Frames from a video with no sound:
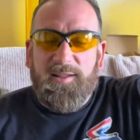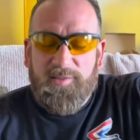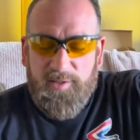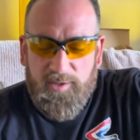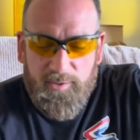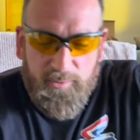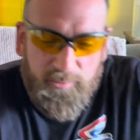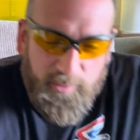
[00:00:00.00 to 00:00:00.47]

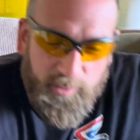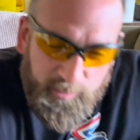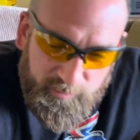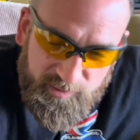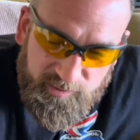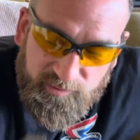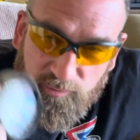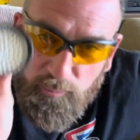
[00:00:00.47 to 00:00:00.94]
So
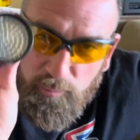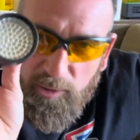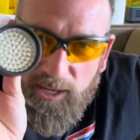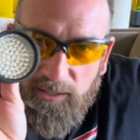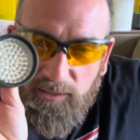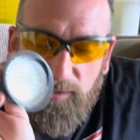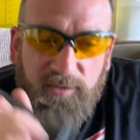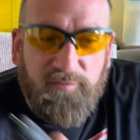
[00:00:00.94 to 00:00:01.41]
this little
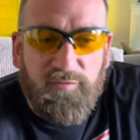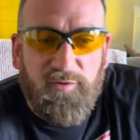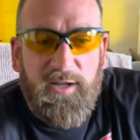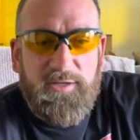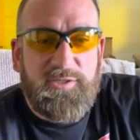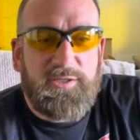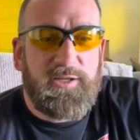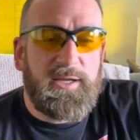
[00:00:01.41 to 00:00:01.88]
blacklight
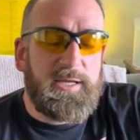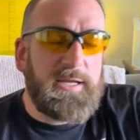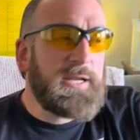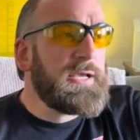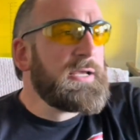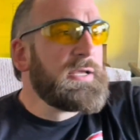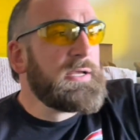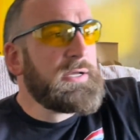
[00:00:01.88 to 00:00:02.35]
flashlight.
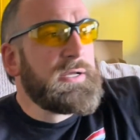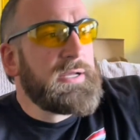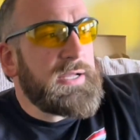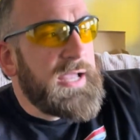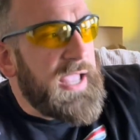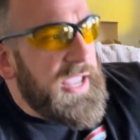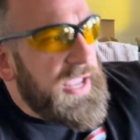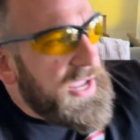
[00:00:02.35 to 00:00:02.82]

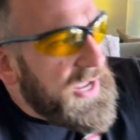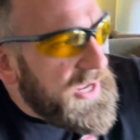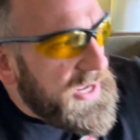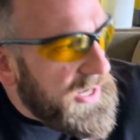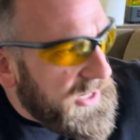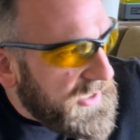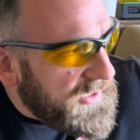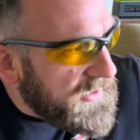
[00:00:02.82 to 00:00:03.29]

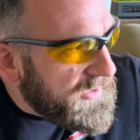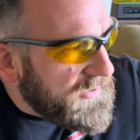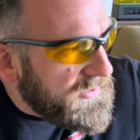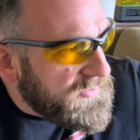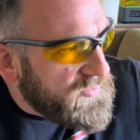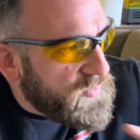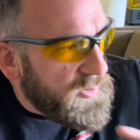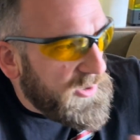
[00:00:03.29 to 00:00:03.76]

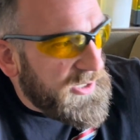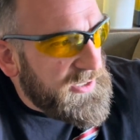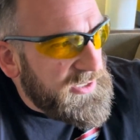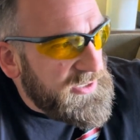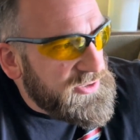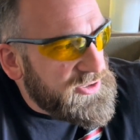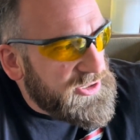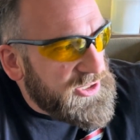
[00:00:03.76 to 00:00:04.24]
And what I
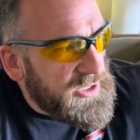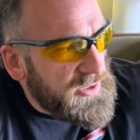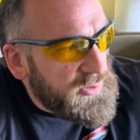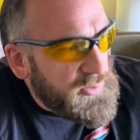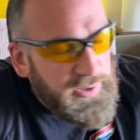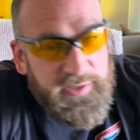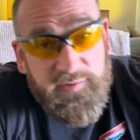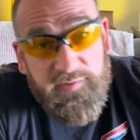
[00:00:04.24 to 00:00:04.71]
didn't
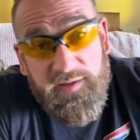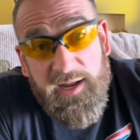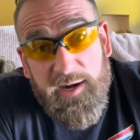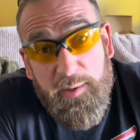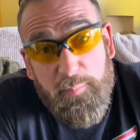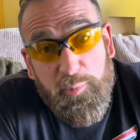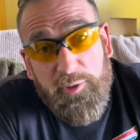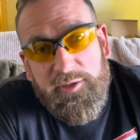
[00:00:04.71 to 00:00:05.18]
show is that
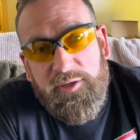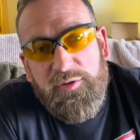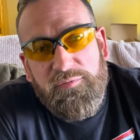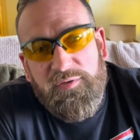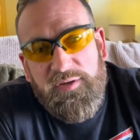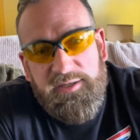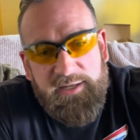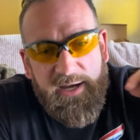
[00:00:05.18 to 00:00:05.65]
I put
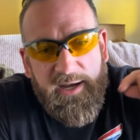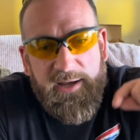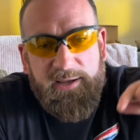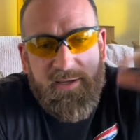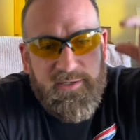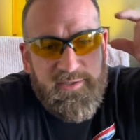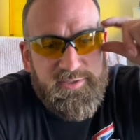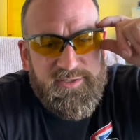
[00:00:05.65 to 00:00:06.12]
UV dye
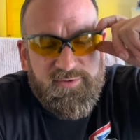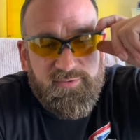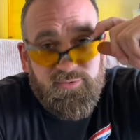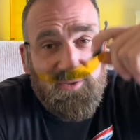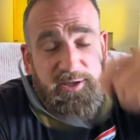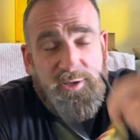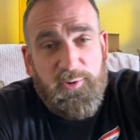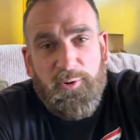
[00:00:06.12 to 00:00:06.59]
into
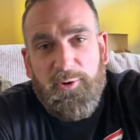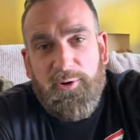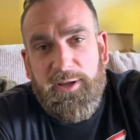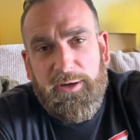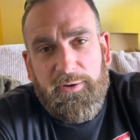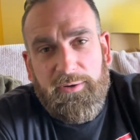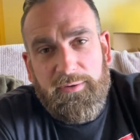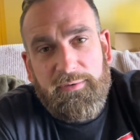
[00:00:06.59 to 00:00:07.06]
the
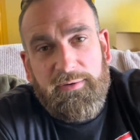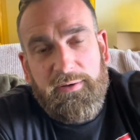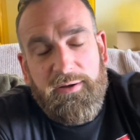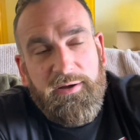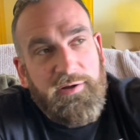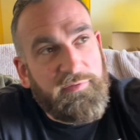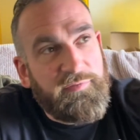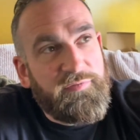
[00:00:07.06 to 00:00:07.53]
oil
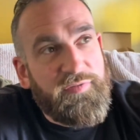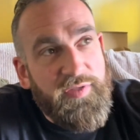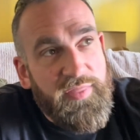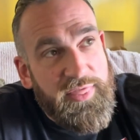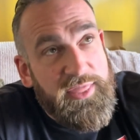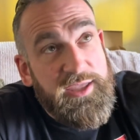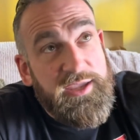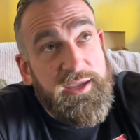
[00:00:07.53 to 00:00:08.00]
of
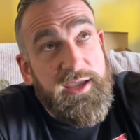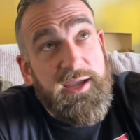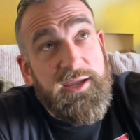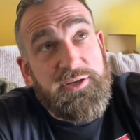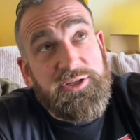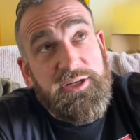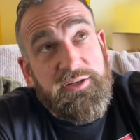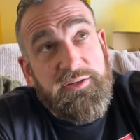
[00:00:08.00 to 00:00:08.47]
the
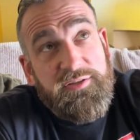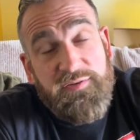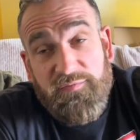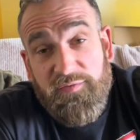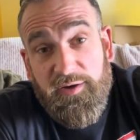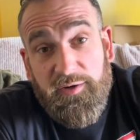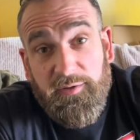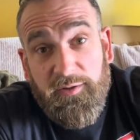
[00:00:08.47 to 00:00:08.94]
engine to
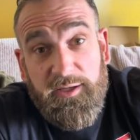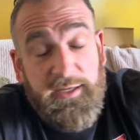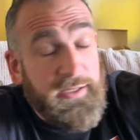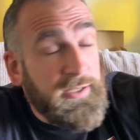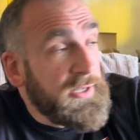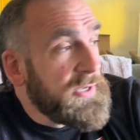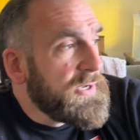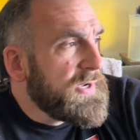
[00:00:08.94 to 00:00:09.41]
find a
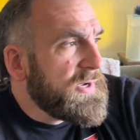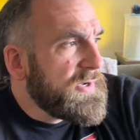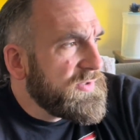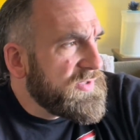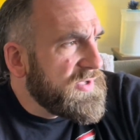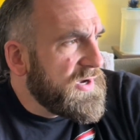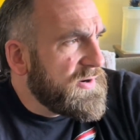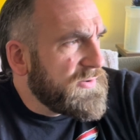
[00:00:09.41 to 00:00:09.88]
leak.
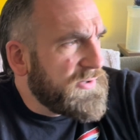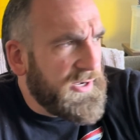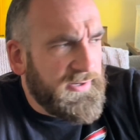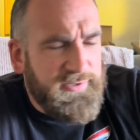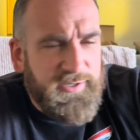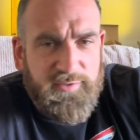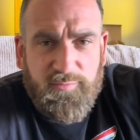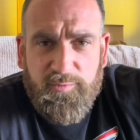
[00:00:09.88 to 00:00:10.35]
So
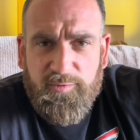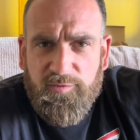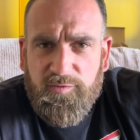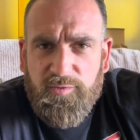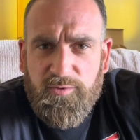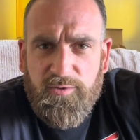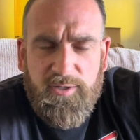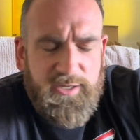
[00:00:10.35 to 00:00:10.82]
context with the
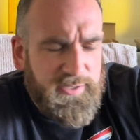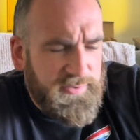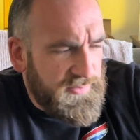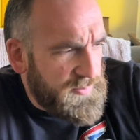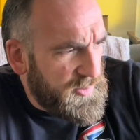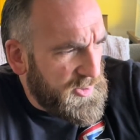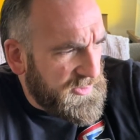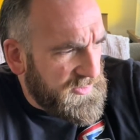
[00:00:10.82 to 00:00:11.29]
story is
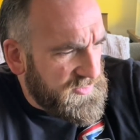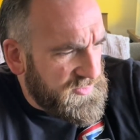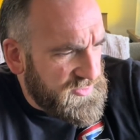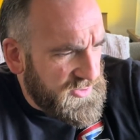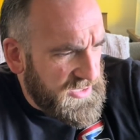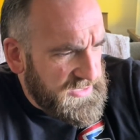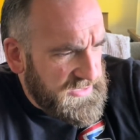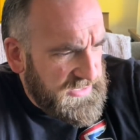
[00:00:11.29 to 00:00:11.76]
I bought this
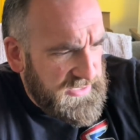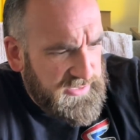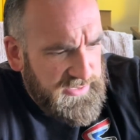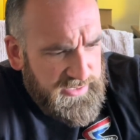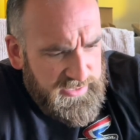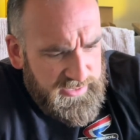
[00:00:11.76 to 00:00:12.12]
truck.